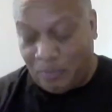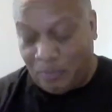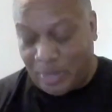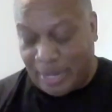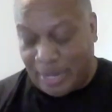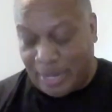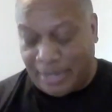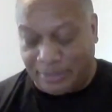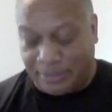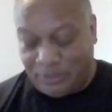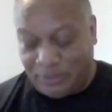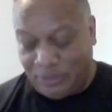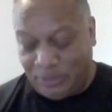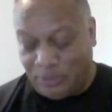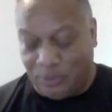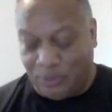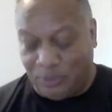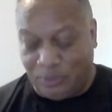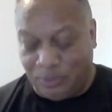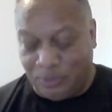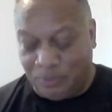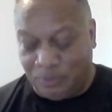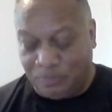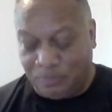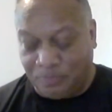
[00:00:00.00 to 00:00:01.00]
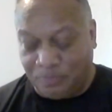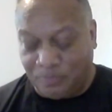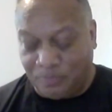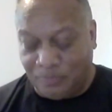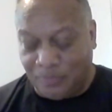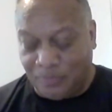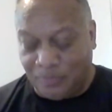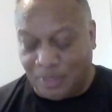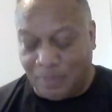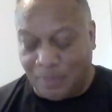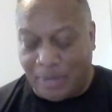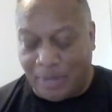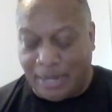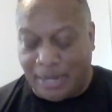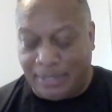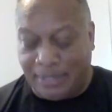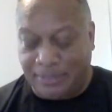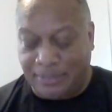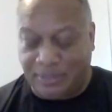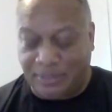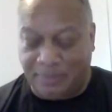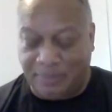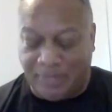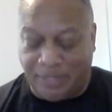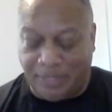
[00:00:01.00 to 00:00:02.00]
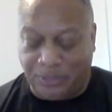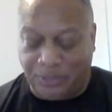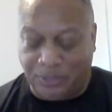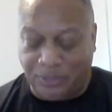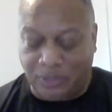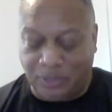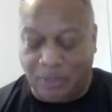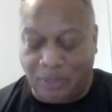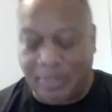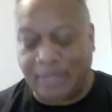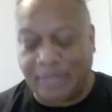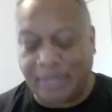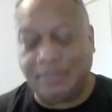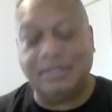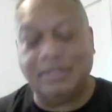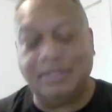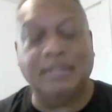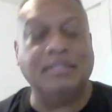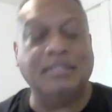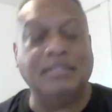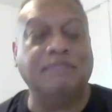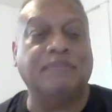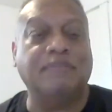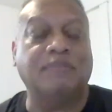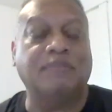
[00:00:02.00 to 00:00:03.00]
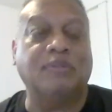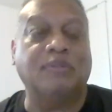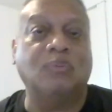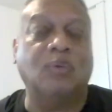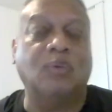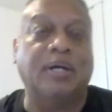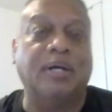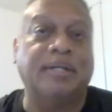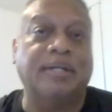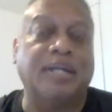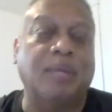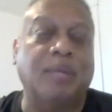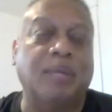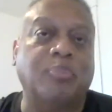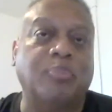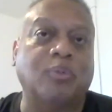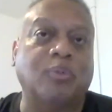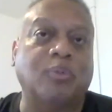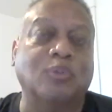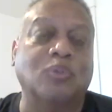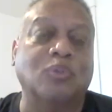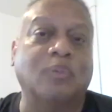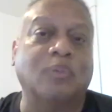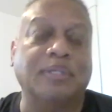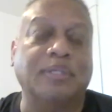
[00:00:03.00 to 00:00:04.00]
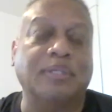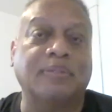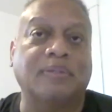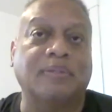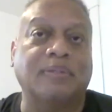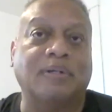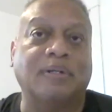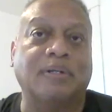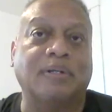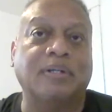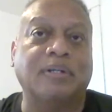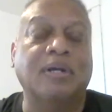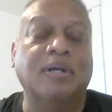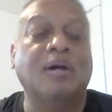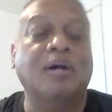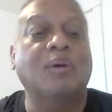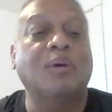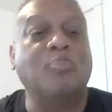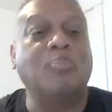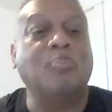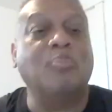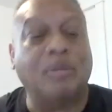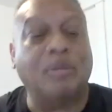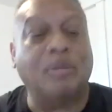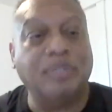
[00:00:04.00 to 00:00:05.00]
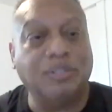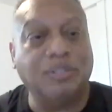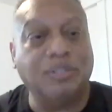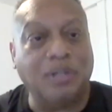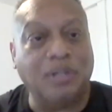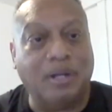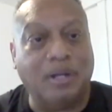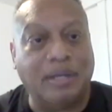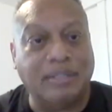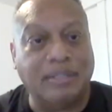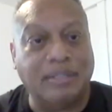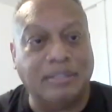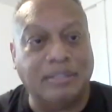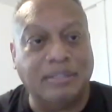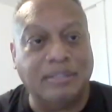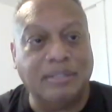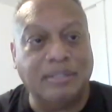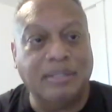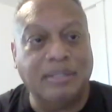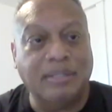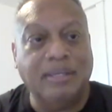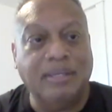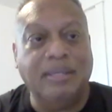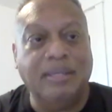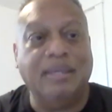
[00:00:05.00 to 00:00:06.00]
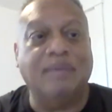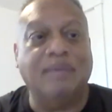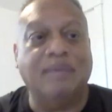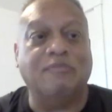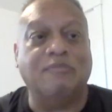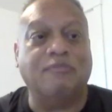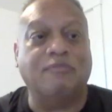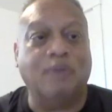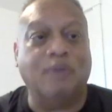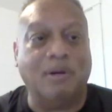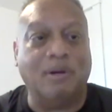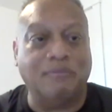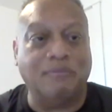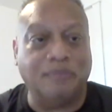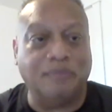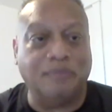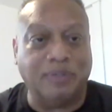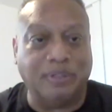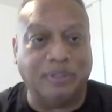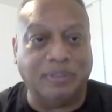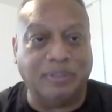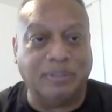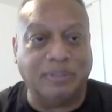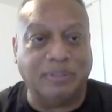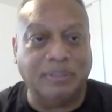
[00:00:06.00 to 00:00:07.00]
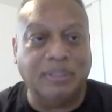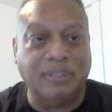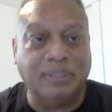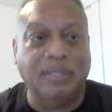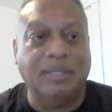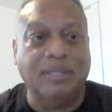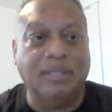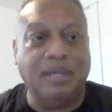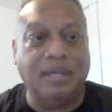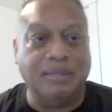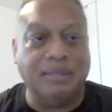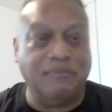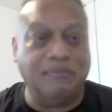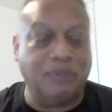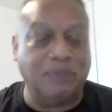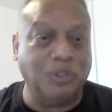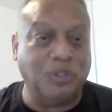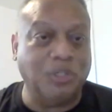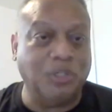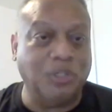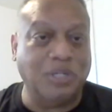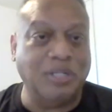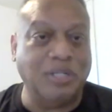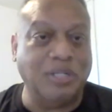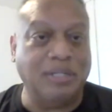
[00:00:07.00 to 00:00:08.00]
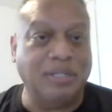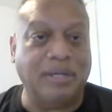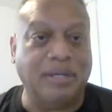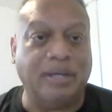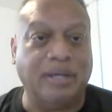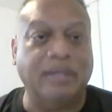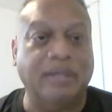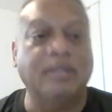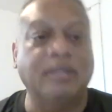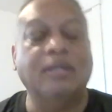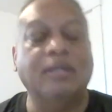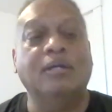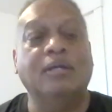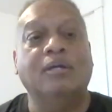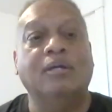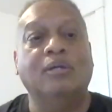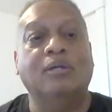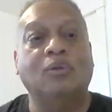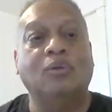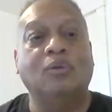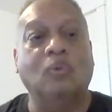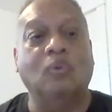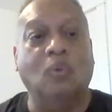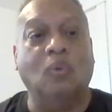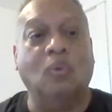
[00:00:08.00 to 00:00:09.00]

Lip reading: back to, in my estimation, go back to 1951, April 23rd, Barbara Johns in Farmville, Virginia, who